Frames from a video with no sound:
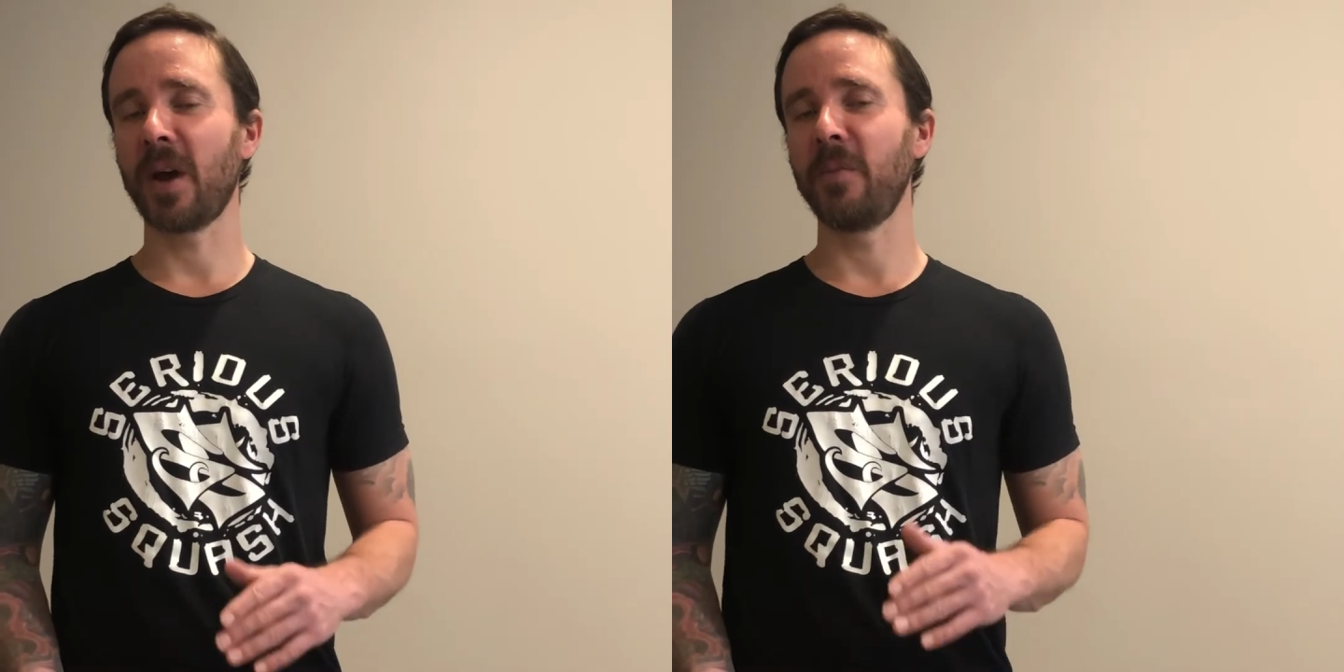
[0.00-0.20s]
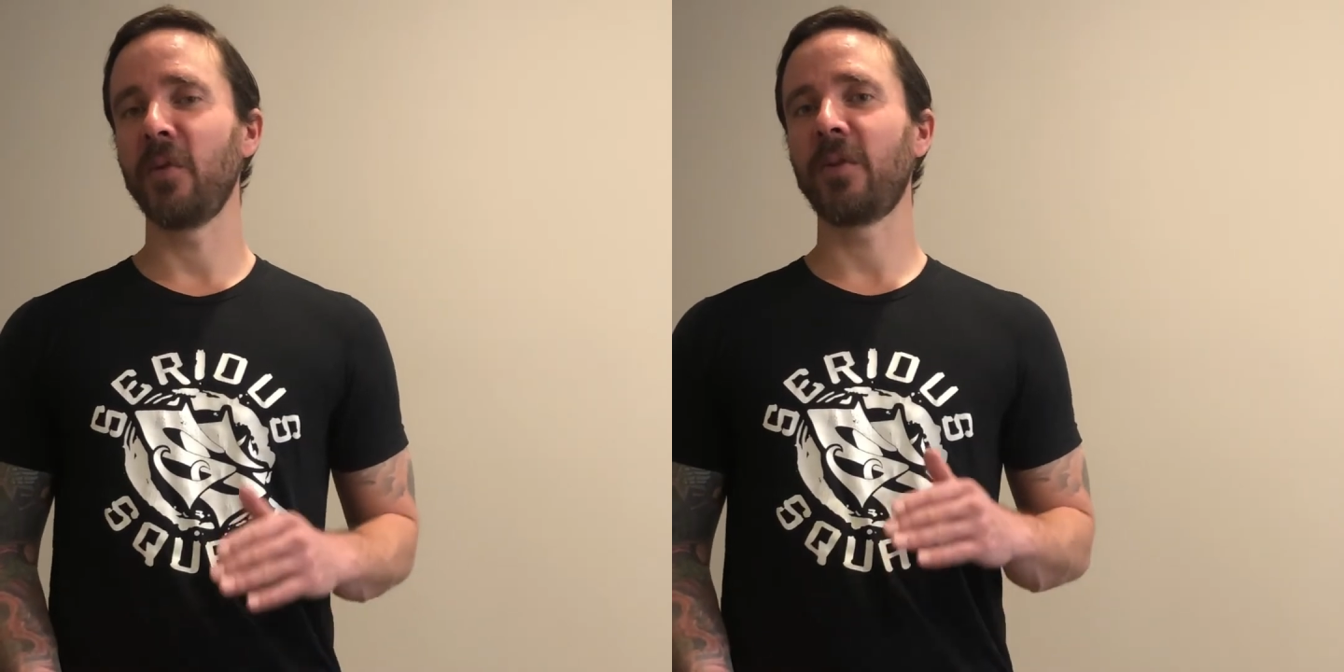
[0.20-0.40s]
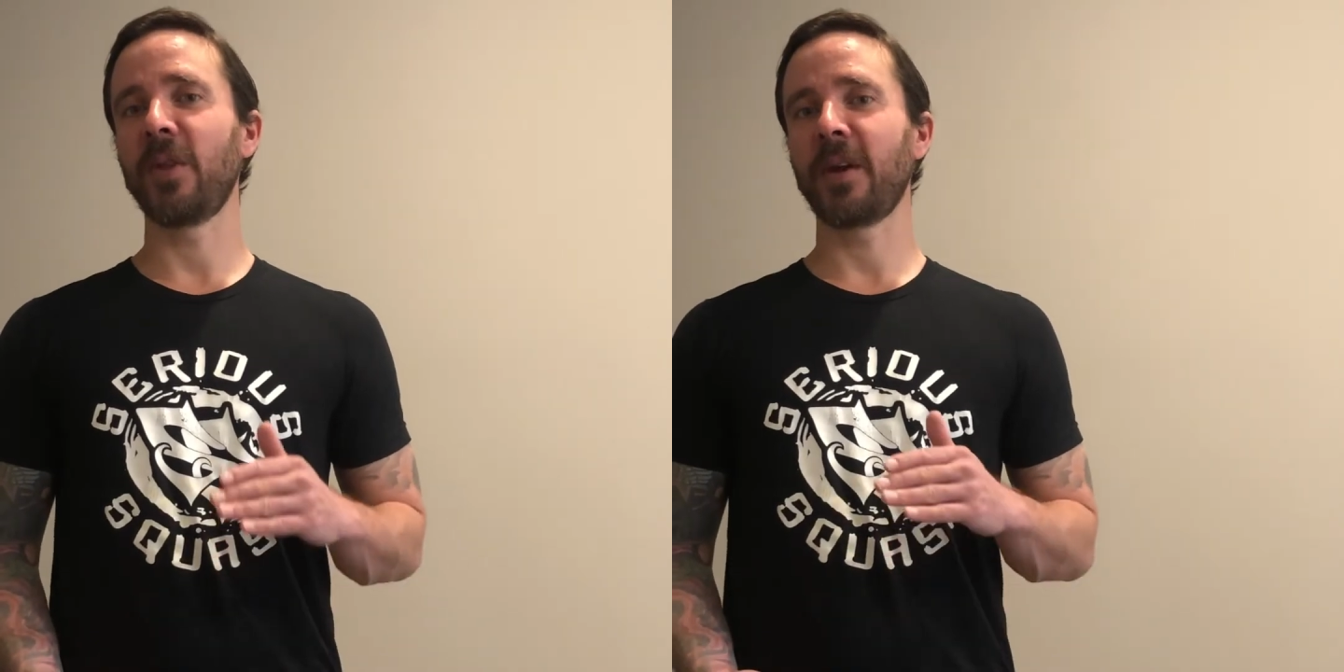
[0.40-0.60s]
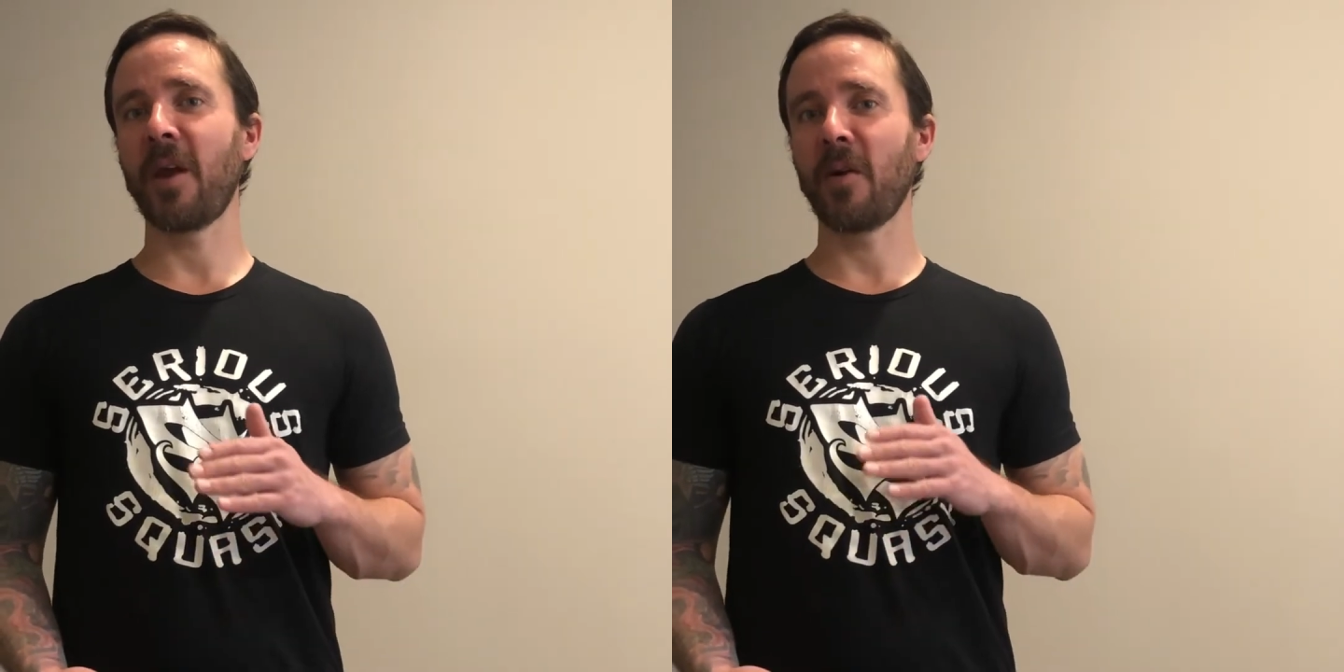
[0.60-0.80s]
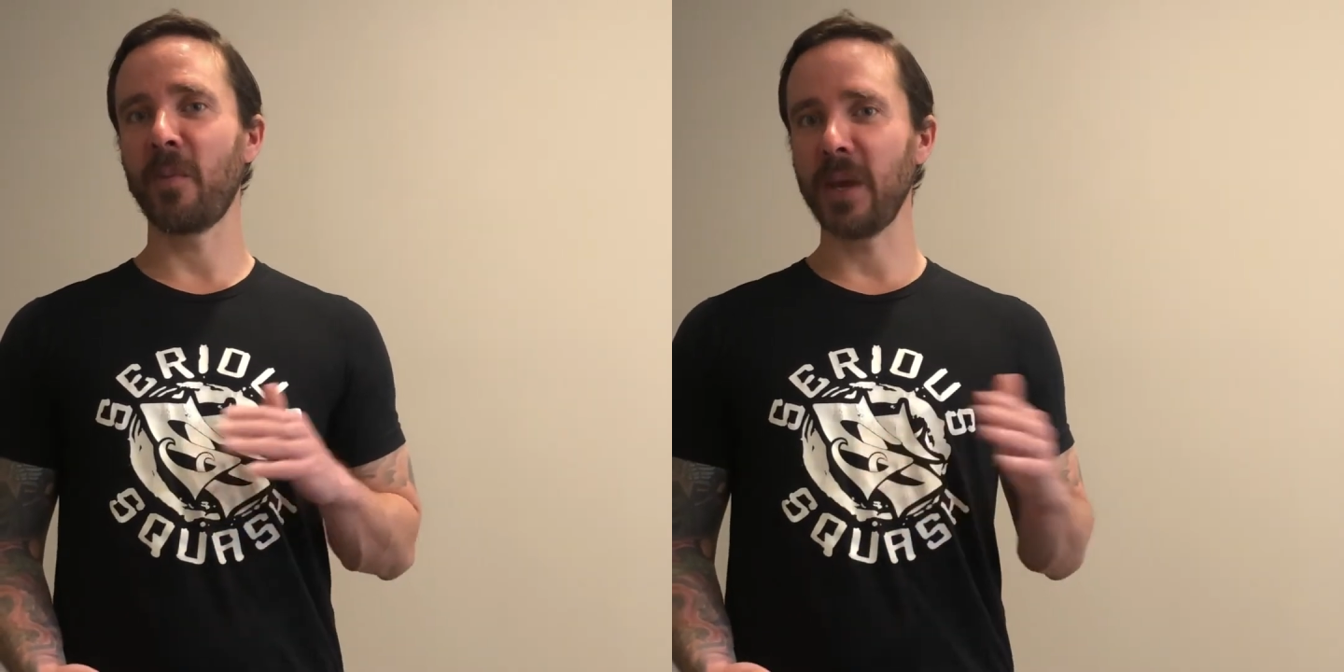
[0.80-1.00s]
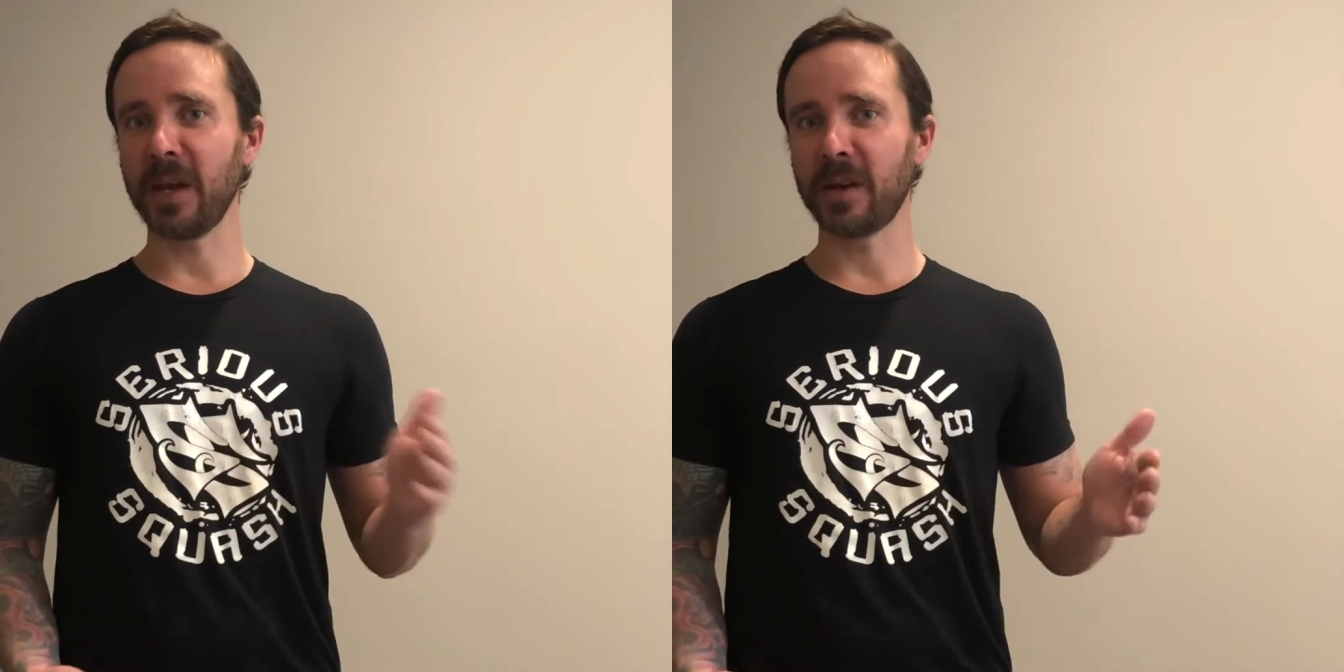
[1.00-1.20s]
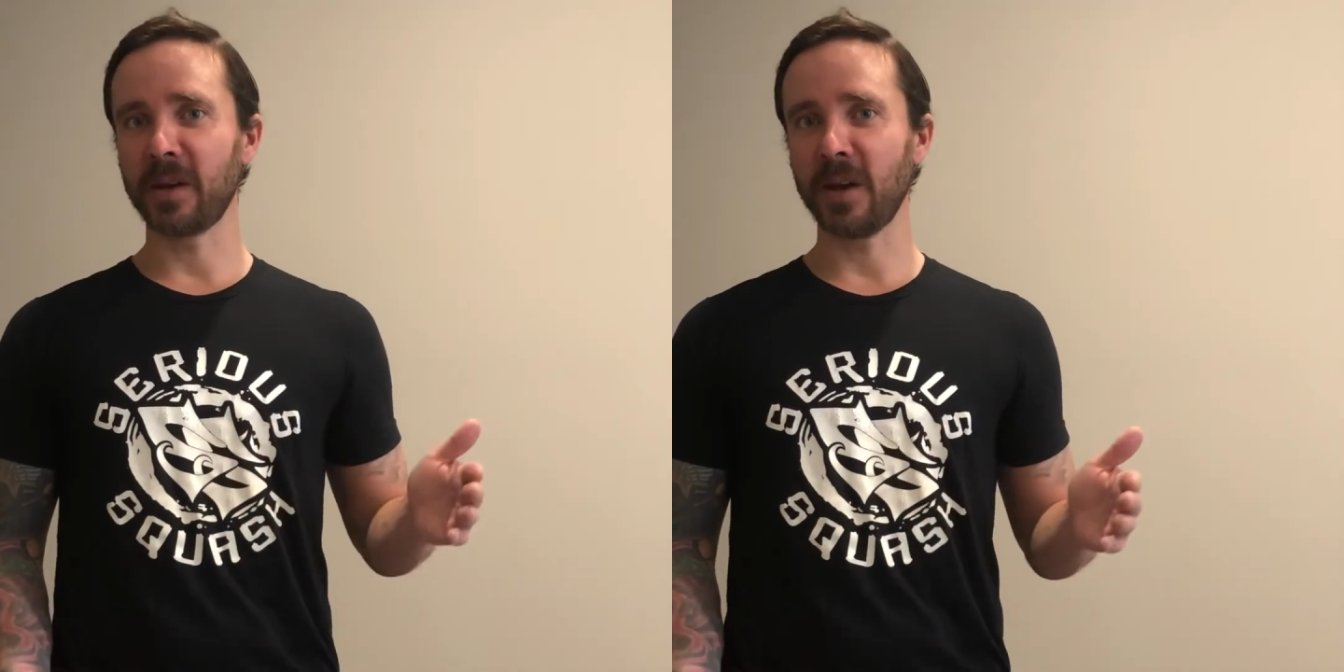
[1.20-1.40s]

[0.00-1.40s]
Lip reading: I moved to the Caribbean